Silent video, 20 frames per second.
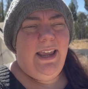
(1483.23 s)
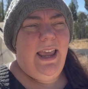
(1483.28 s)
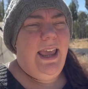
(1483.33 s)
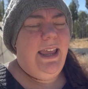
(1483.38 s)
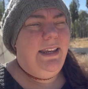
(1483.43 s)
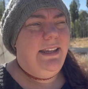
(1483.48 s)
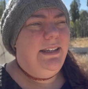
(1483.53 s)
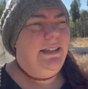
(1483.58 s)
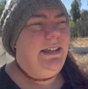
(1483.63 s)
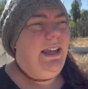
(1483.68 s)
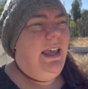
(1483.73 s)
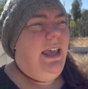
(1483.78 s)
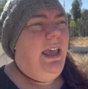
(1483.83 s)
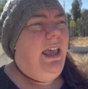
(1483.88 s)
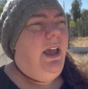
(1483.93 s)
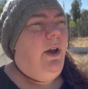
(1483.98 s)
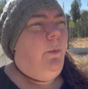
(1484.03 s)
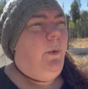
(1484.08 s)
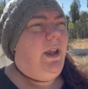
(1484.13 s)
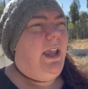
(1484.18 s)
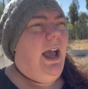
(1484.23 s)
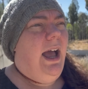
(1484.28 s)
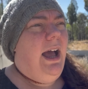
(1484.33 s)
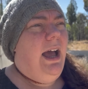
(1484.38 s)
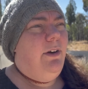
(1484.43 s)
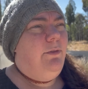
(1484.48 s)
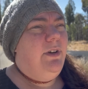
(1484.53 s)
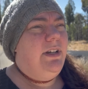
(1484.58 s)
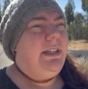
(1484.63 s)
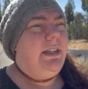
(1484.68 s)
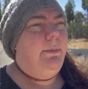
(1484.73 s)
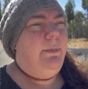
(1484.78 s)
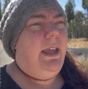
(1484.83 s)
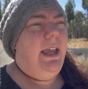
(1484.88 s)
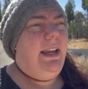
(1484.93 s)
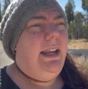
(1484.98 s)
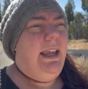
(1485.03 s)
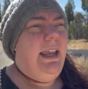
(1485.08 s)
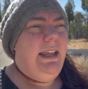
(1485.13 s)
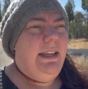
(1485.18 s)
And we can't risk them
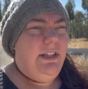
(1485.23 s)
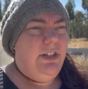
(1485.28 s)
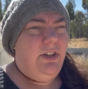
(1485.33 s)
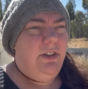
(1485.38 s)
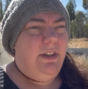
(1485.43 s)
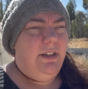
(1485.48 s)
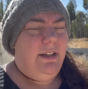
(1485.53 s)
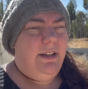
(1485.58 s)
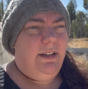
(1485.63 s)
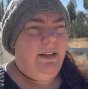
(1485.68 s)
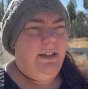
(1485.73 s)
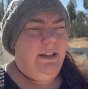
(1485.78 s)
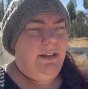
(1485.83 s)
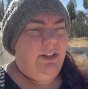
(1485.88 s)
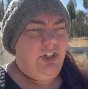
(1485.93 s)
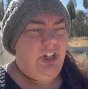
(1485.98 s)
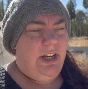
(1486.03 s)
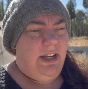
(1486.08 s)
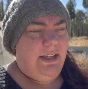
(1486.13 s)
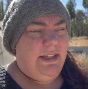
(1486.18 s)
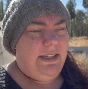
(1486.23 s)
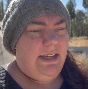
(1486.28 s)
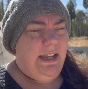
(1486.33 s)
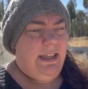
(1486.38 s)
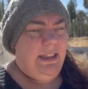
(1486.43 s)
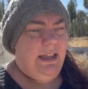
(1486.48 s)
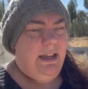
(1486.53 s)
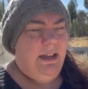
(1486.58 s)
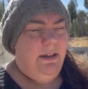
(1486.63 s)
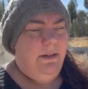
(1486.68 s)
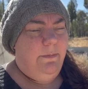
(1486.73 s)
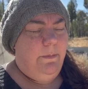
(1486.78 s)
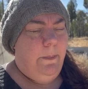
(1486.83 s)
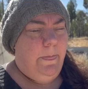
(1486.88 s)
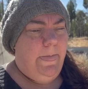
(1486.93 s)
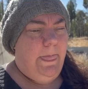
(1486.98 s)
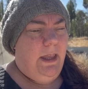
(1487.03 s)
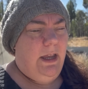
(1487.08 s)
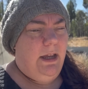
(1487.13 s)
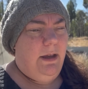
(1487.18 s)
getting into the chickens either.
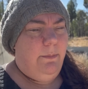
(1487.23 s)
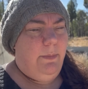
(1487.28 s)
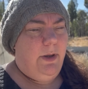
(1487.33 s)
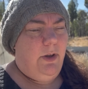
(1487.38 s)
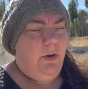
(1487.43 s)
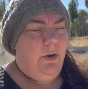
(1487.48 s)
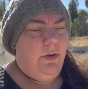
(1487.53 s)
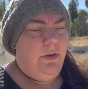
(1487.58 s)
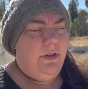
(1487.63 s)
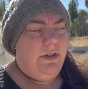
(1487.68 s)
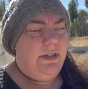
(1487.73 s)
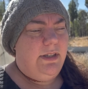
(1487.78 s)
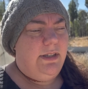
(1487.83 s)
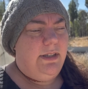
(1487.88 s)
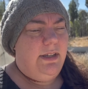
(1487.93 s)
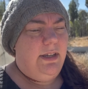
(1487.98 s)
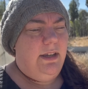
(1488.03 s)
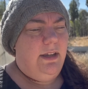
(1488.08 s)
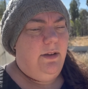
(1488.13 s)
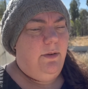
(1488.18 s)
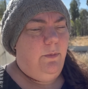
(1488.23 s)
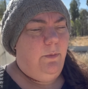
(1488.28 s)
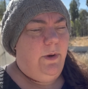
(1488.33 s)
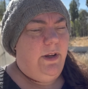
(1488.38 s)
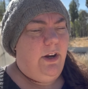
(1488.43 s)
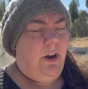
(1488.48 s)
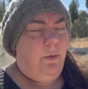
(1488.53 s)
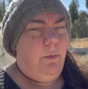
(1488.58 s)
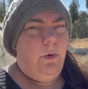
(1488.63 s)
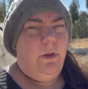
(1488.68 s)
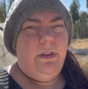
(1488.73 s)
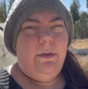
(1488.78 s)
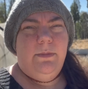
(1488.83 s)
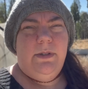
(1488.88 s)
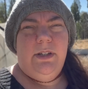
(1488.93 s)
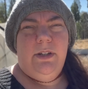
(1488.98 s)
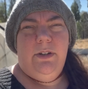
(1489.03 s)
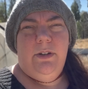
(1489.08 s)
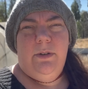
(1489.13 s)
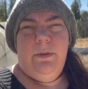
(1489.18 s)
because we don't want them
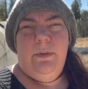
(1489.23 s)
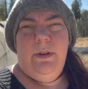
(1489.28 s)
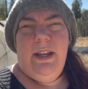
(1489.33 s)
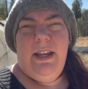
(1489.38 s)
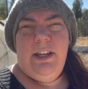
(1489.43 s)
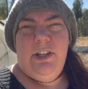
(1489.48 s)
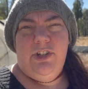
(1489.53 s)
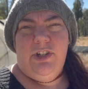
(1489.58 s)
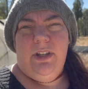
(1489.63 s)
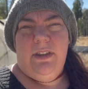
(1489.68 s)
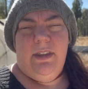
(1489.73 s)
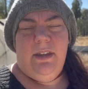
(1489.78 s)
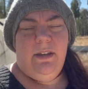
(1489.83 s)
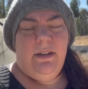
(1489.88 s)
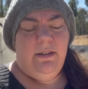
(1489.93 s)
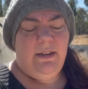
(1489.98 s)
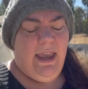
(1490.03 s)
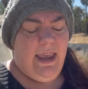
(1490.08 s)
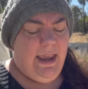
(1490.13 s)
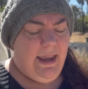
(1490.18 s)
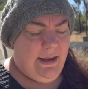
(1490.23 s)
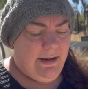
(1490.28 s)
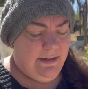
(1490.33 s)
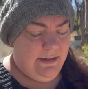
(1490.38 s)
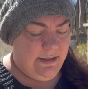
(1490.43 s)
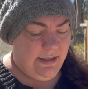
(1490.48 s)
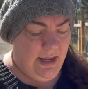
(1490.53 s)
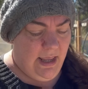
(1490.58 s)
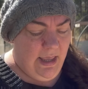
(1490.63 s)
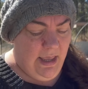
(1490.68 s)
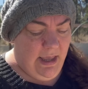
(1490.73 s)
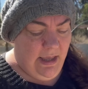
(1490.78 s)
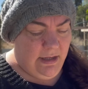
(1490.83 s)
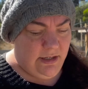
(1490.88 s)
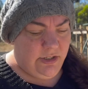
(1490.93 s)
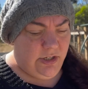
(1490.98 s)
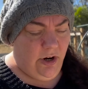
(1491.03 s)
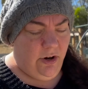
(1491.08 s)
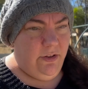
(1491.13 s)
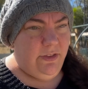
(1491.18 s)
to injure the hens.
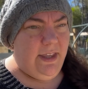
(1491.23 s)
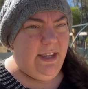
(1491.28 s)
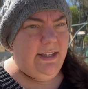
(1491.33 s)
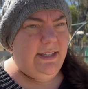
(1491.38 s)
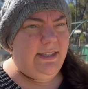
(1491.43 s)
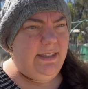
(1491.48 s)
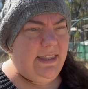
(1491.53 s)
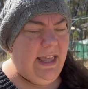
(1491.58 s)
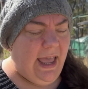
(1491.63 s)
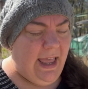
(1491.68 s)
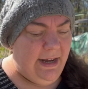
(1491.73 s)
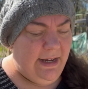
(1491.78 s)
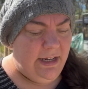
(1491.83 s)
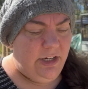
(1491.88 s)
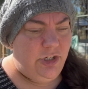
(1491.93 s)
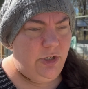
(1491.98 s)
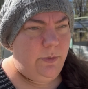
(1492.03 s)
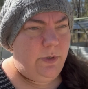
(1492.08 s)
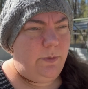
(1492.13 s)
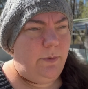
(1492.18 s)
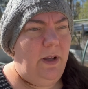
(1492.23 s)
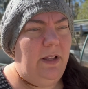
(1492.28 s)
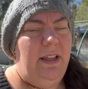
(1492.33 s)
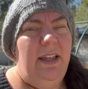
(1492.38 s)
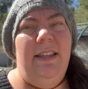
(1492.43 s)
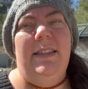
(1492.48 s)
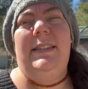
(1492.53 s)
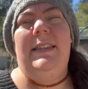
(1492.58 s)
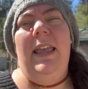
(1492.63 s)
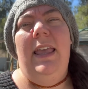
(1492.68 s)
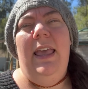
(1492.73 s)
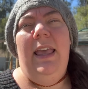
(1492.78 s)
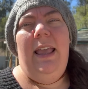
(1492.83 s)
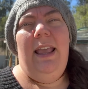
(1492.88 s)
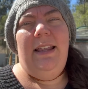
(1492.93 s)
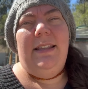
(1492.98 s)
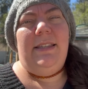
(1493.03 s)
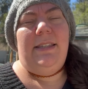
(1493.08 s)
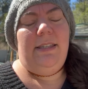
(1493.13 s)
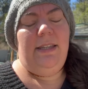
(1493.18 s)
So there's that issue as well.
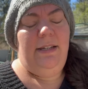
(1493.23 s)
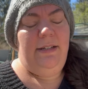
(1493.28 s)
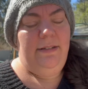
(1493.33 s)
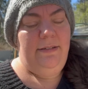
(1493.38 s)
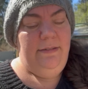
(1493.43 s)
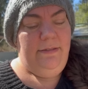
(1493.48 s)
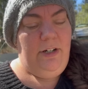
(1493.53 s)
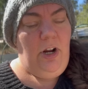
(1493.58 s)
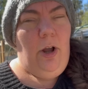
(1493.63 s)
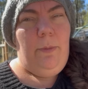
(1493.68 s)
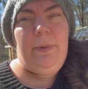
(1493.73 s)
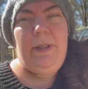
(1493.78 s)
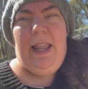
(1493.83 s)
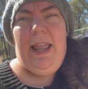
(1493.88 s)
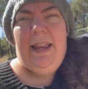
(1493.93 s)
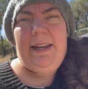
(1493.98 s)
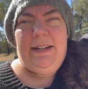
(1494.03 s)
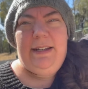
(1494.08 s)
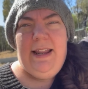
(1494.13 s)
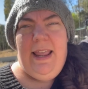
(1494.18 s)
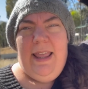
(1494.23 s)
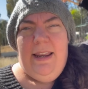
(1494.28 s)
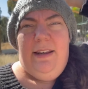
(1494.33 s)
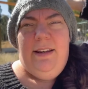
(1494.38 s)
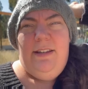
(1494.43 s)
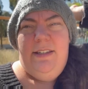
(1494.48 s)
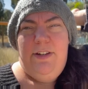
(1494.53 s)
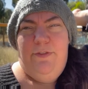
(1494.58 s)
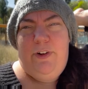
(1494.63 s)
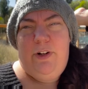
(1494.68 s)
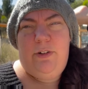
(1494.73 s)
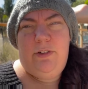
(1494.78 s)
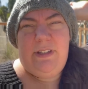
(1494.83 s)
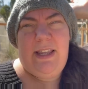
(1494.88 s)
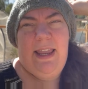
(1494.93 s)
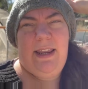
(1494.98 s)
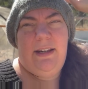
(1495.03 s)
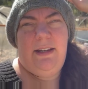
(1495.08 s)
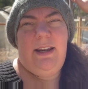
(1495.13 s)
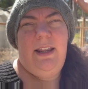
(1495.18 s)
It's complicated and difficult,
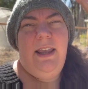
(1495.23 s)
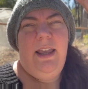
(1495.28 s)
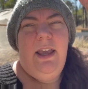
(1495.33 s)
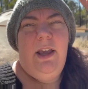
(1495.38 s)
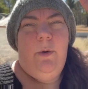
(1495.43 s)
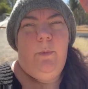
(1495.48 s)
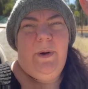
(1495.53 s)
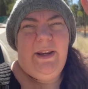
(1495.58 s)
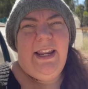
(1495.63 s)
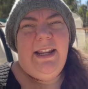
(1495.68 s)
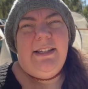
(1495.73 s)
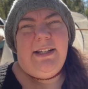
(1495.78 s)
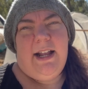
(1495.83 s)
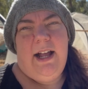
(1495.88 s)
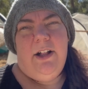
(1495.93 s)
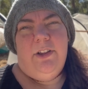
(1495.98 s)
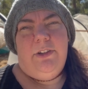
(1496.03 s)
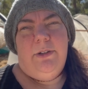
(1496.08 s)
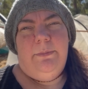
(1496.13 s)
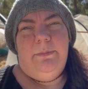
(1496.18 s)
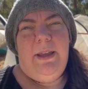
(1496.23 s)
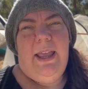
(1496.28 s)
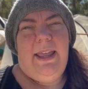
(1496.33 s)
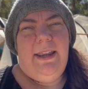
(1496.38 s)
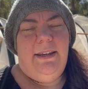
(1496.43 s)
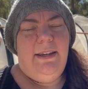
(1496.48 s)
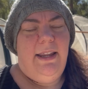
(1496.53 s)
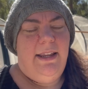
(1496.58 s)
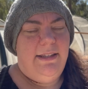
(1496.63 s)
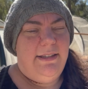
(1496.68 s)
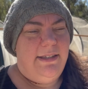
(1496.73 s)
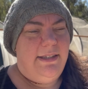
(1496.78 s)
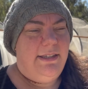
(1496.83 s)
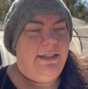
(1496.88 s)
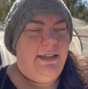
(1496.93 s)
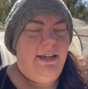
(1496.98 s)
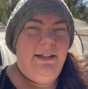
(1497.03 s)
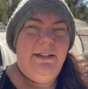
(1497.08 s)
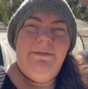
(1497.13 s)
and we need to cull them, and it's...